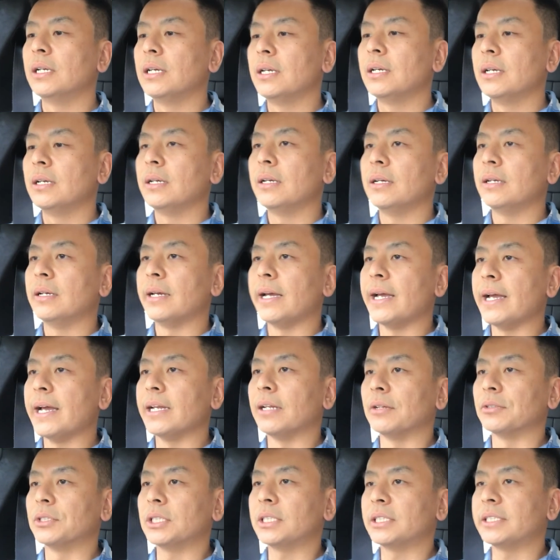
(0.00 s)
And I
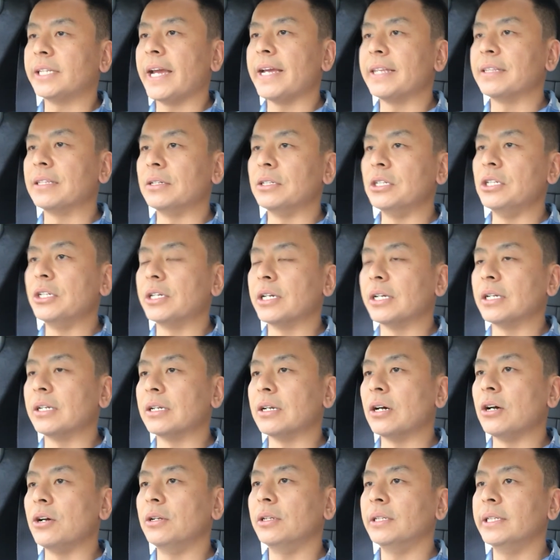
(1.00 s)
was just saying that you can
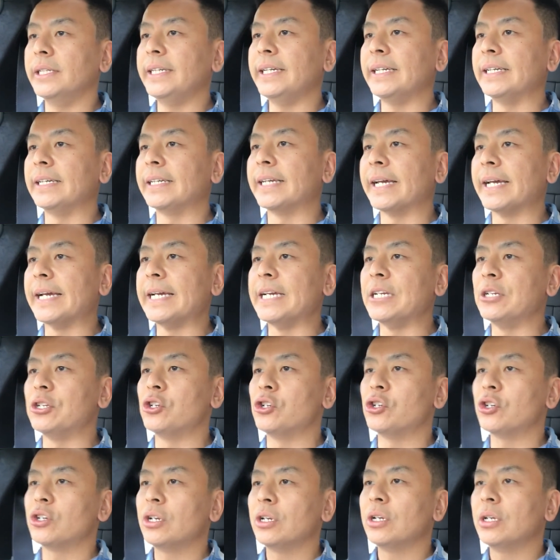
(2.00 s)
only
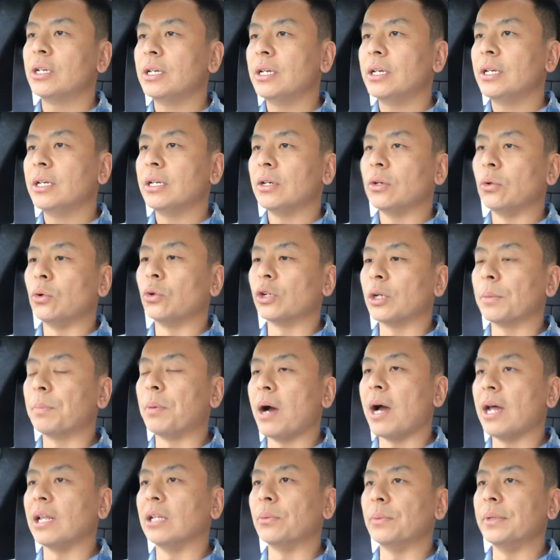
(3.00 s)
engage
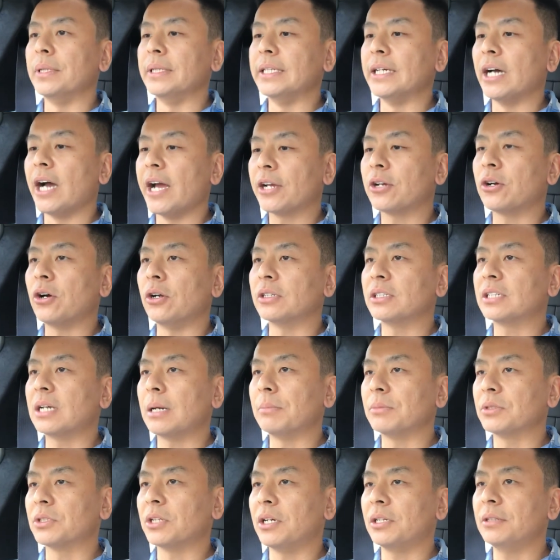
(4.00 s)
Autopilot when the icon
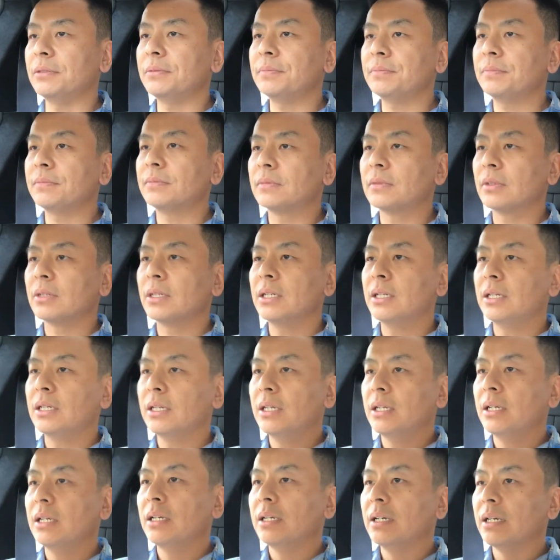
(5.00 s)
comes on.
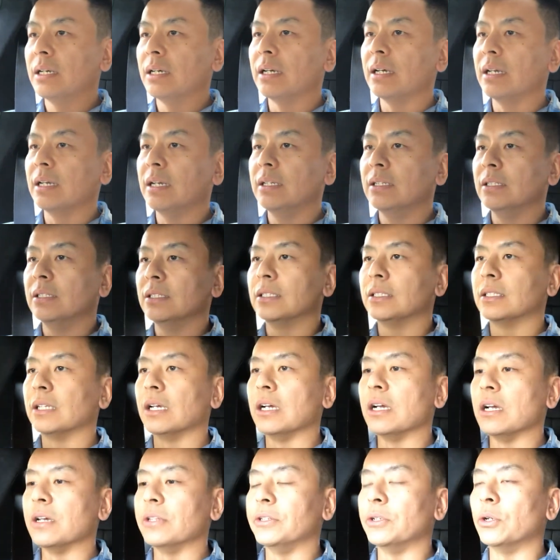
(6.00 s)

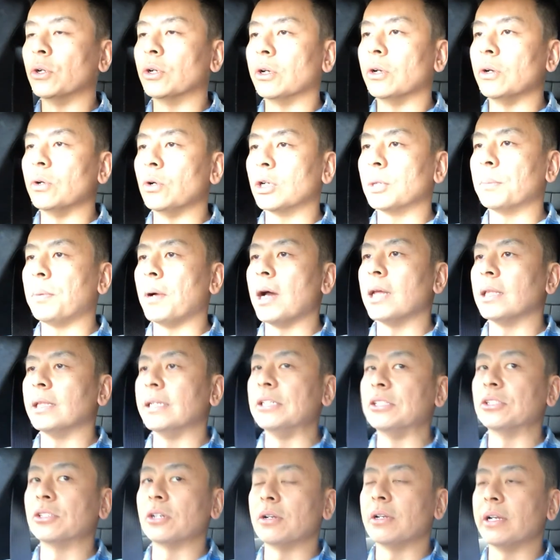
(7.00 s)
So the
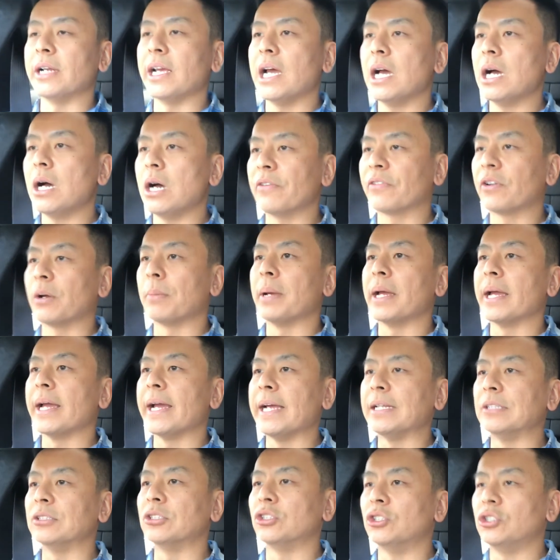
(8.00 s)
Autopilot is on now. I've got my
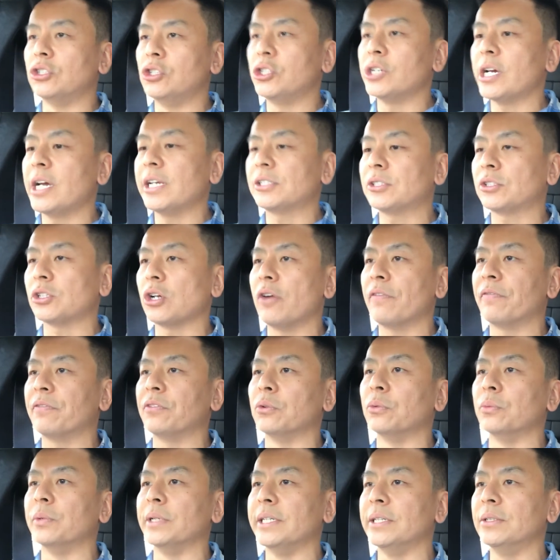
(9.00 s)
hands just off
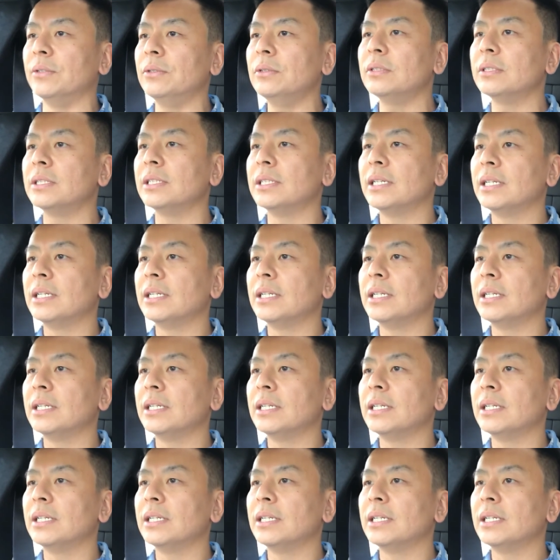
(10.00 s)
the wheel.